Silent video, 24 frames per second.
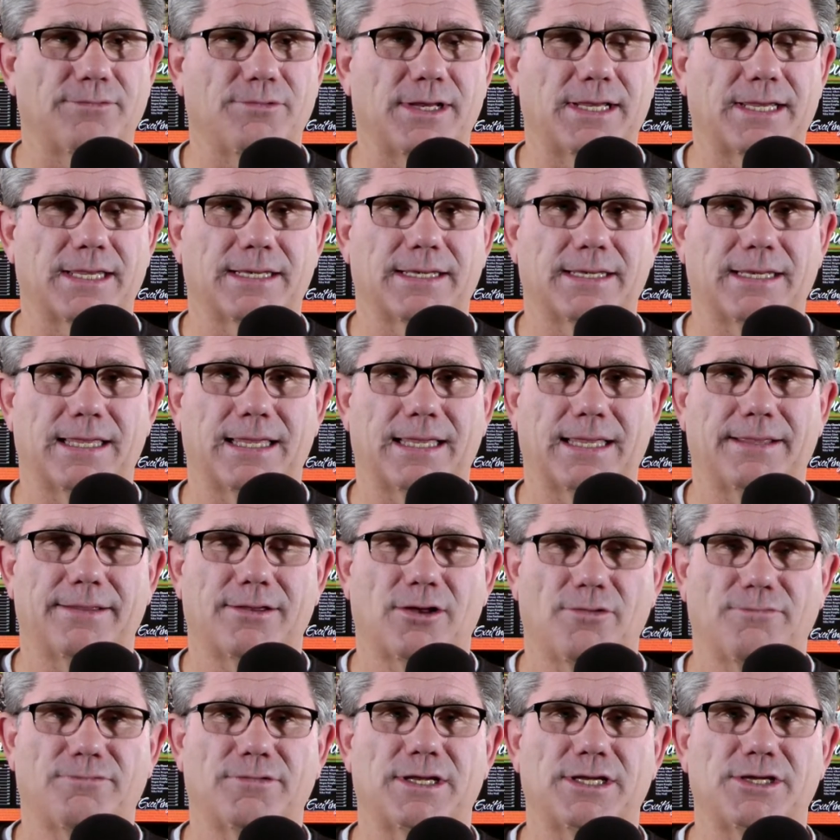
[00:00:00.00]

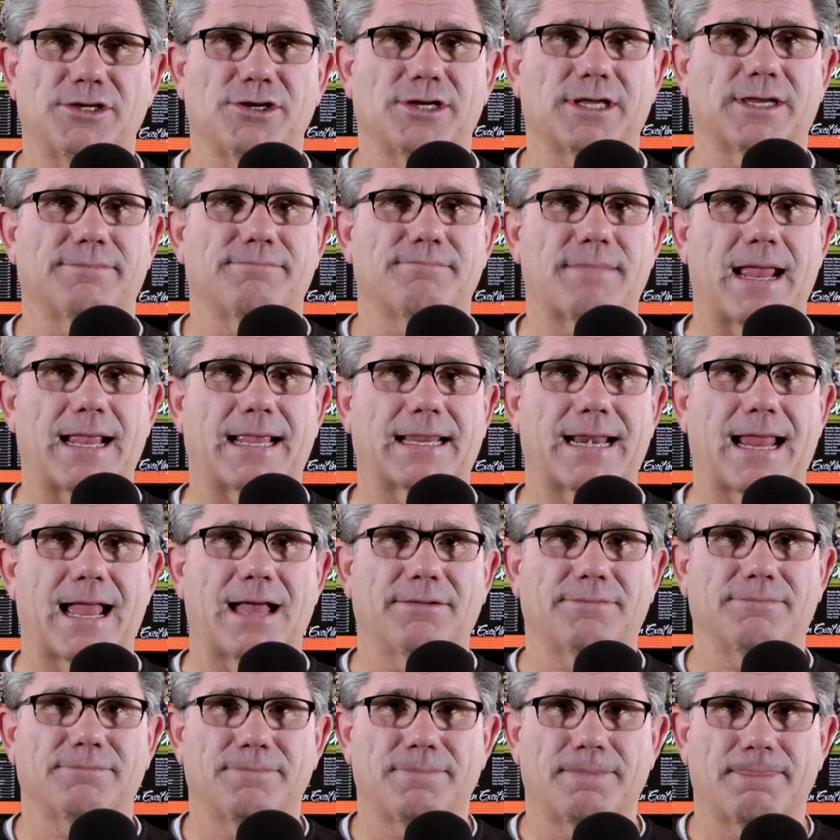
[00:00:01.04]
you can make it
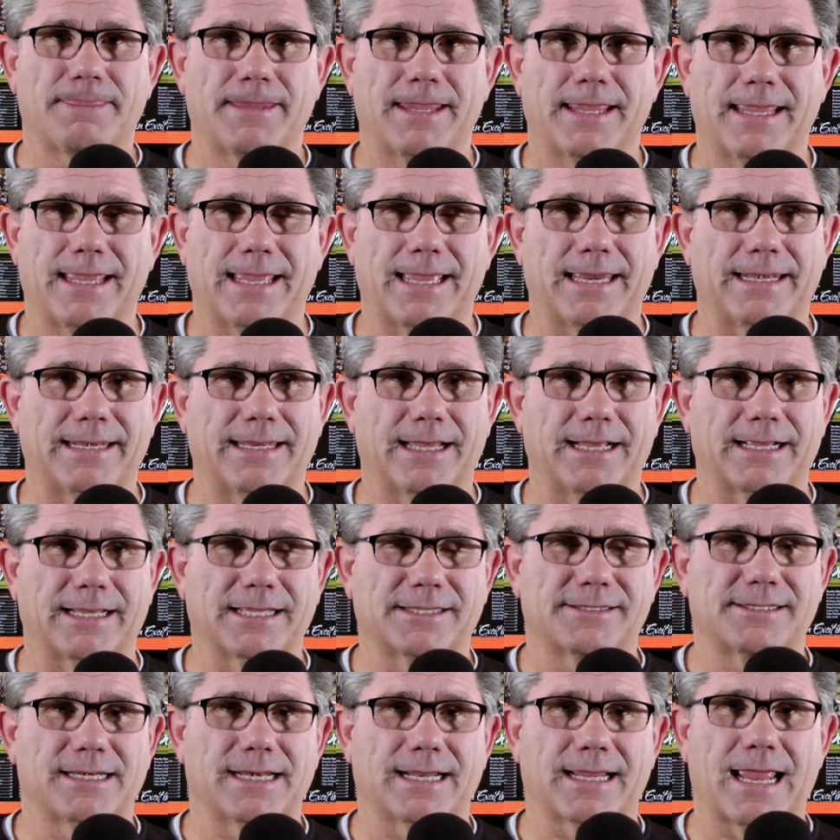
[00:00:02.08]
out and
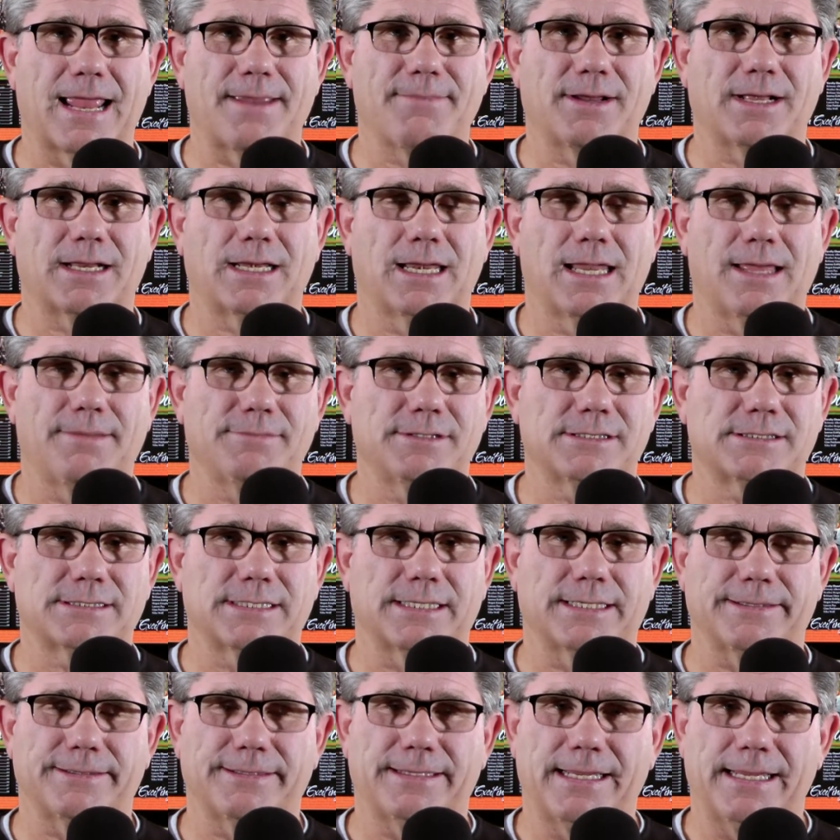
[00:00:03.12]
get to the game in Columbus
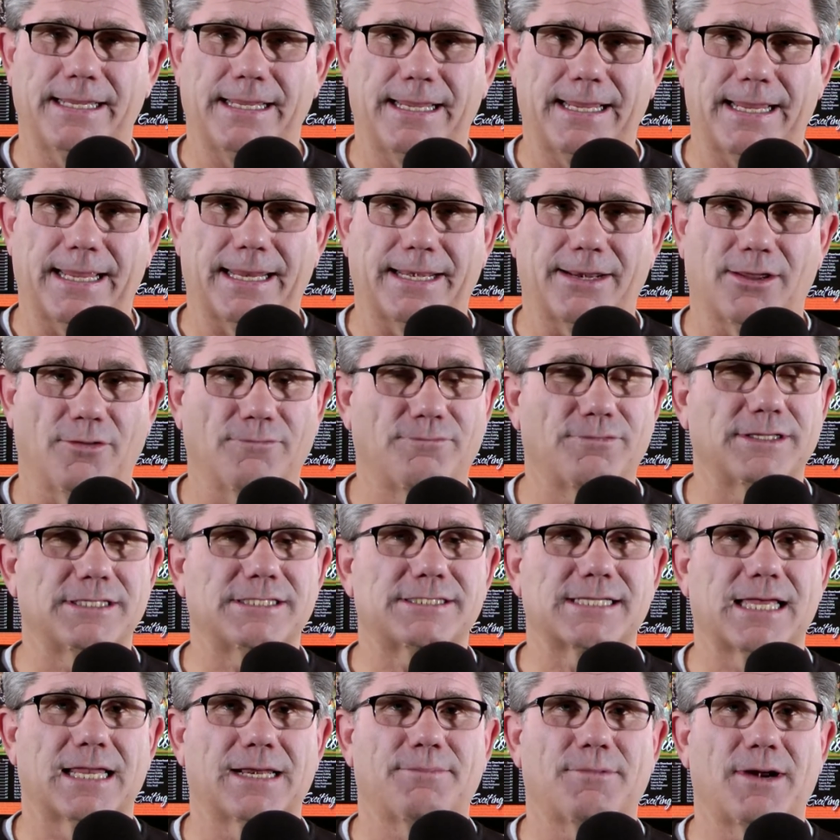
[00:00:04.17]
and hopefully
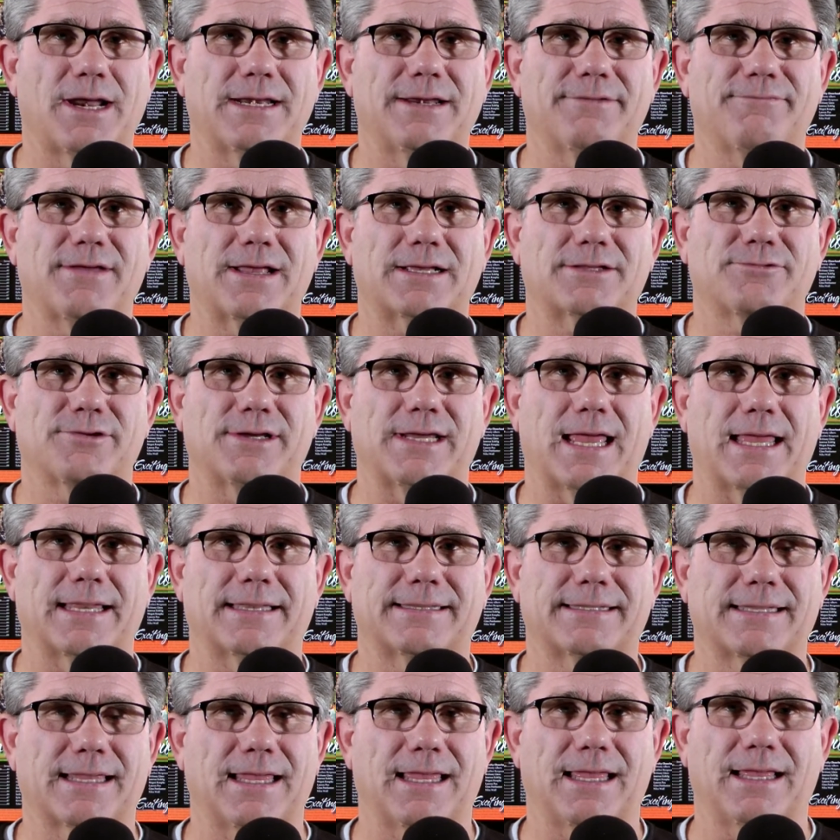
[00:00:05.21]
celebrating a victory
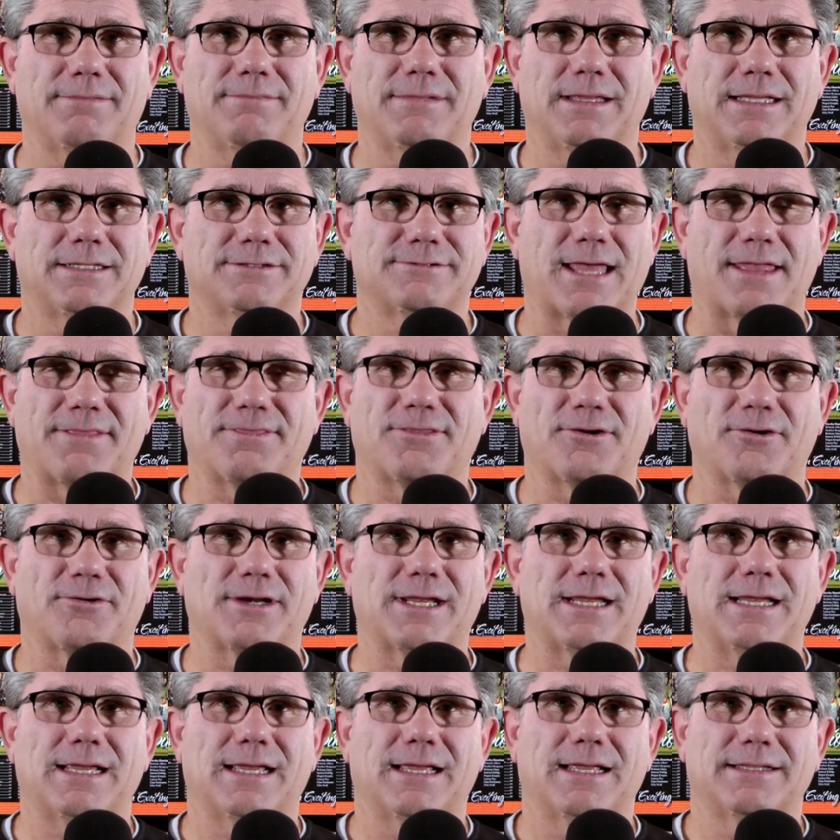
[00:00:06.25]
at
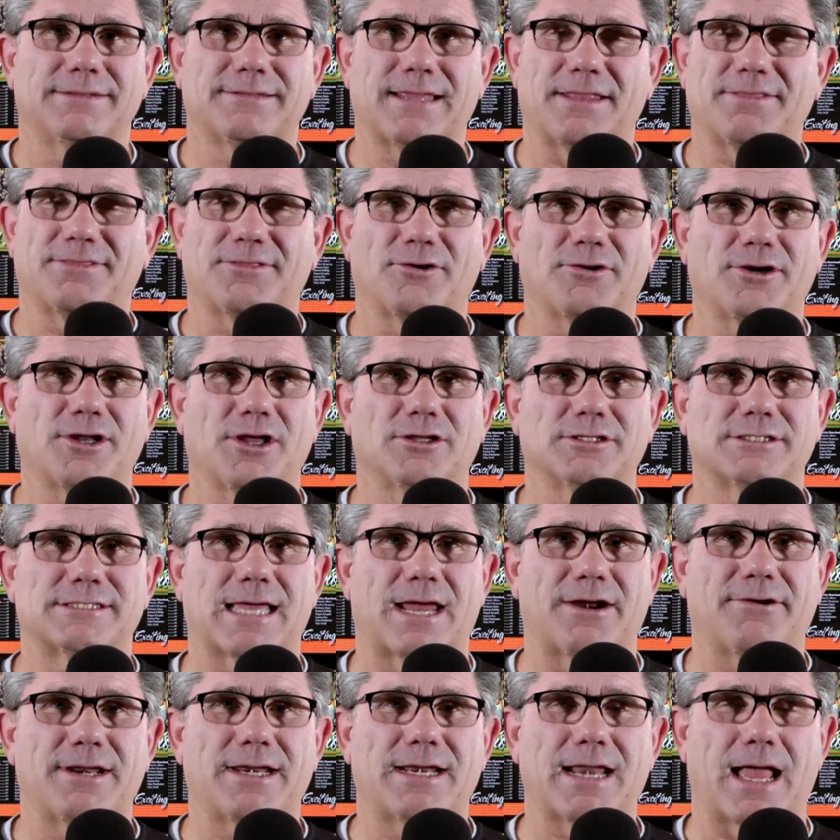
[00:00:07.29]
10:30 on
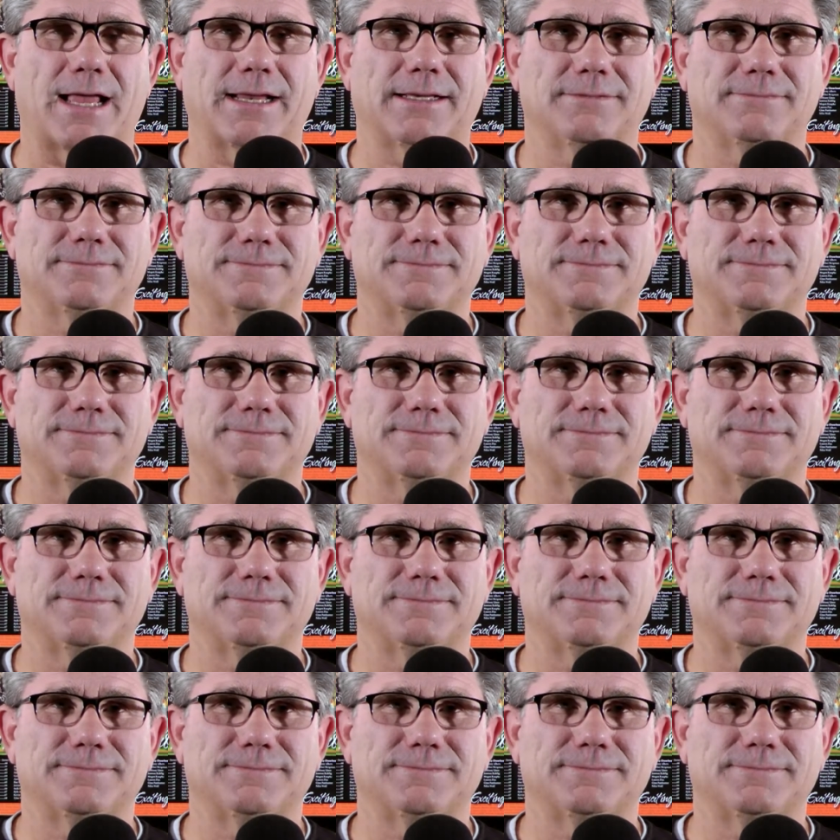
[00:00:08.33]
Saturday night.